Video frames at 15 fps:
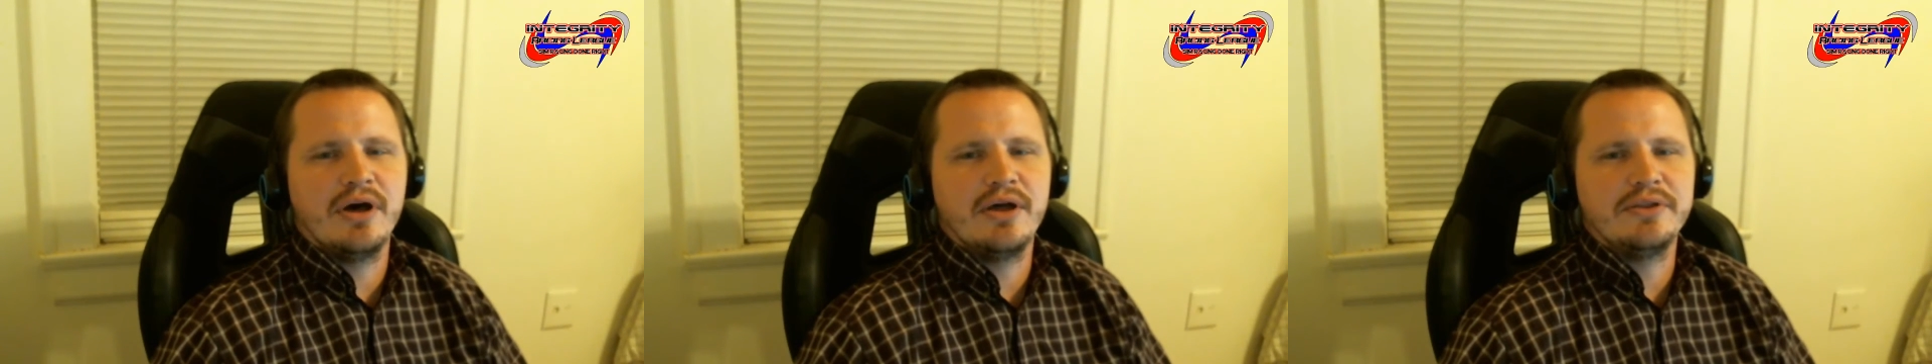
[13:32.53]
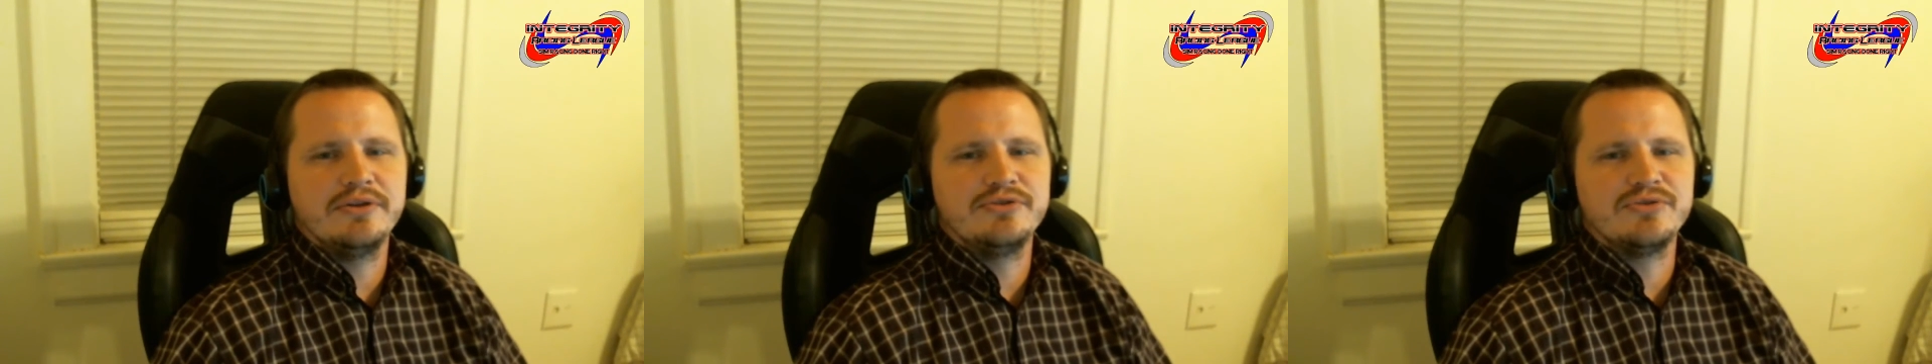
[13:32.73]

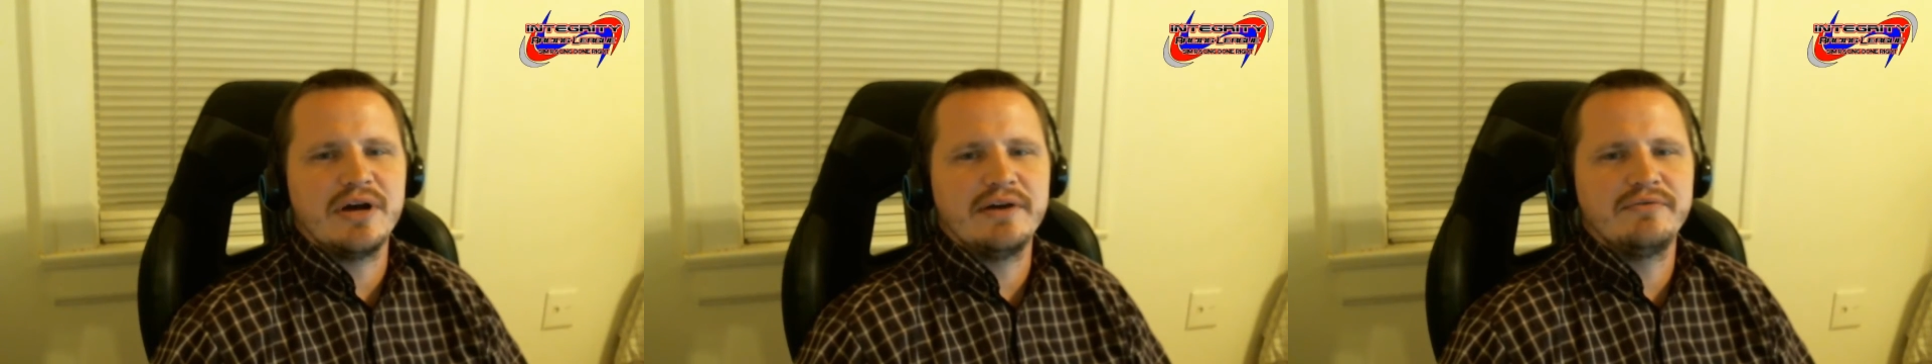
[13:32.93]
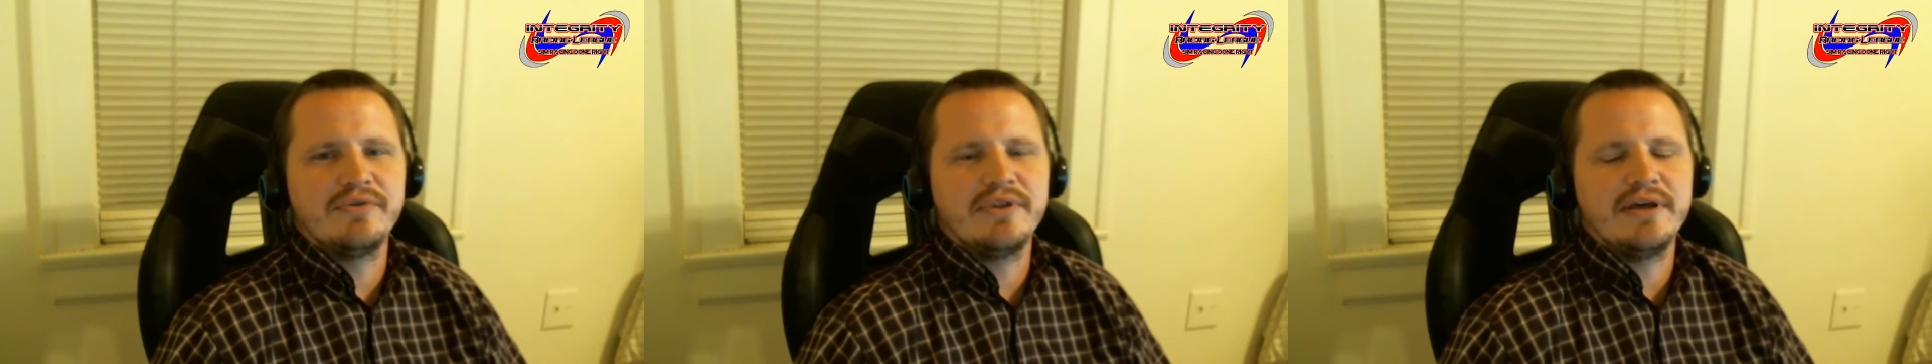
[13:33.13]
the
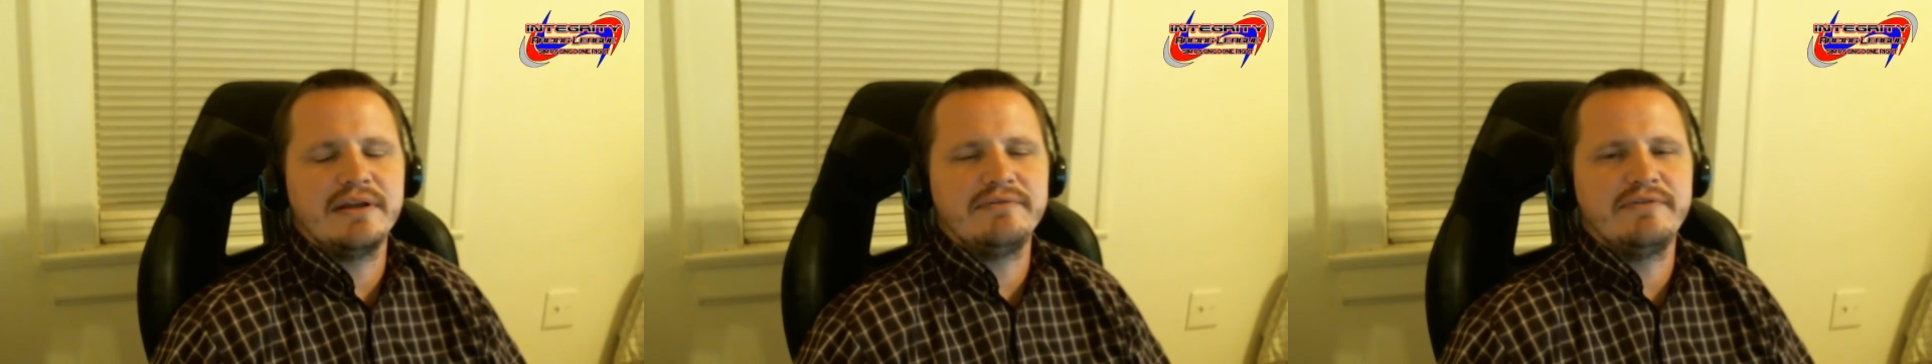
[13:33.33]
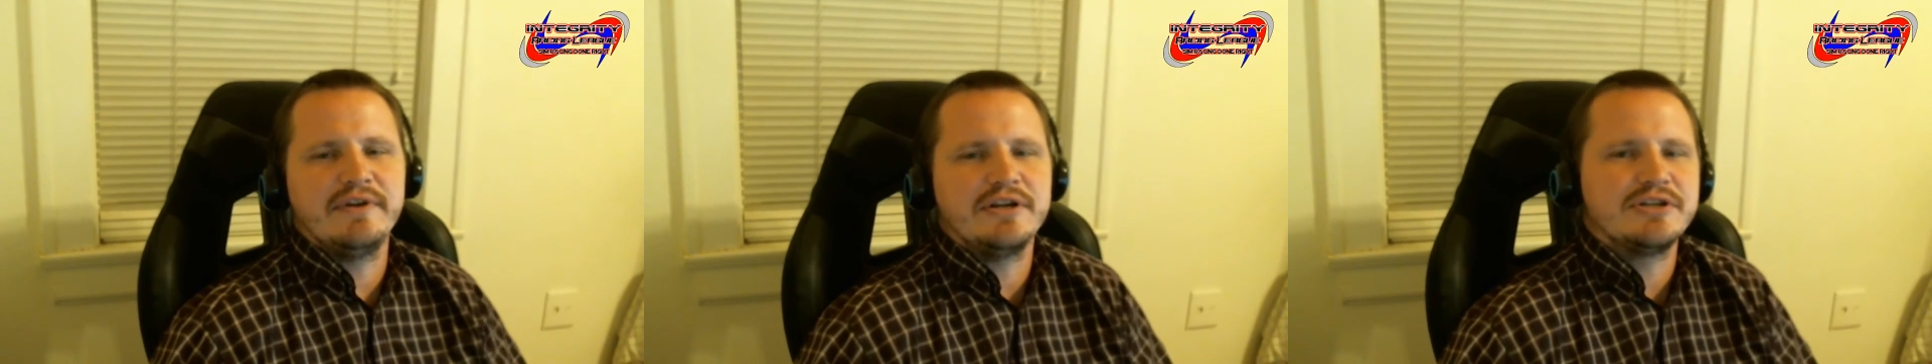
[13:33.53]
driver
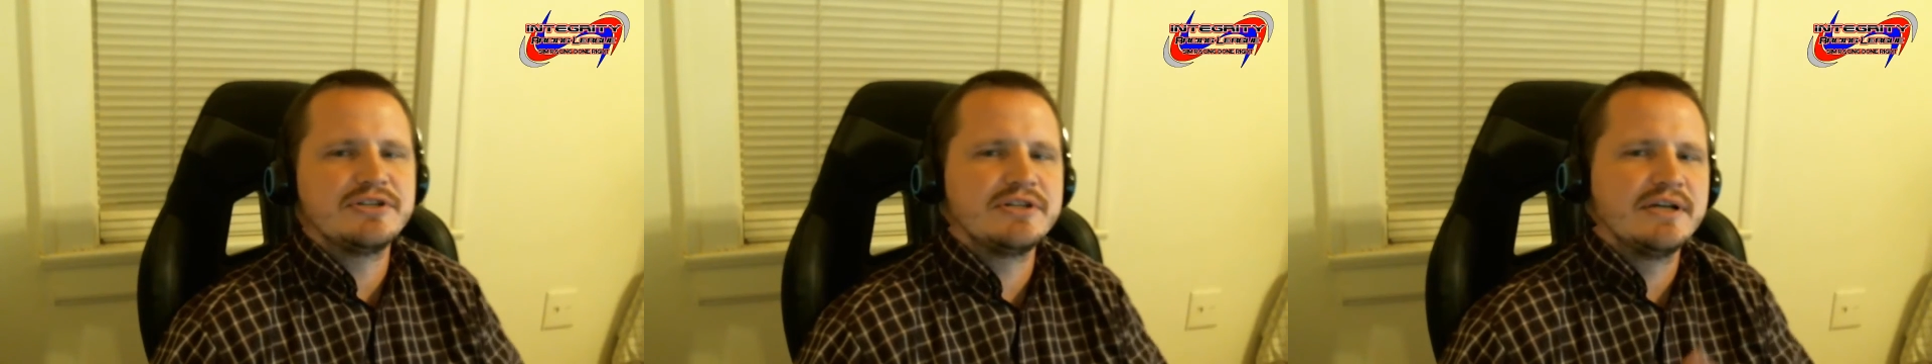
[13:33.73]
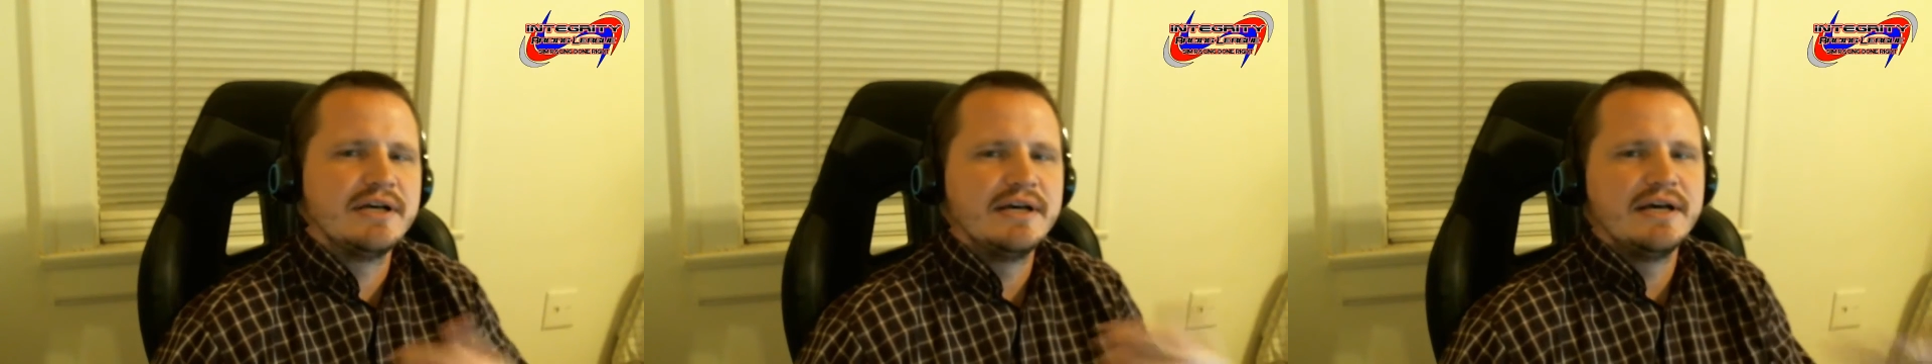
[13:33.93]
that finished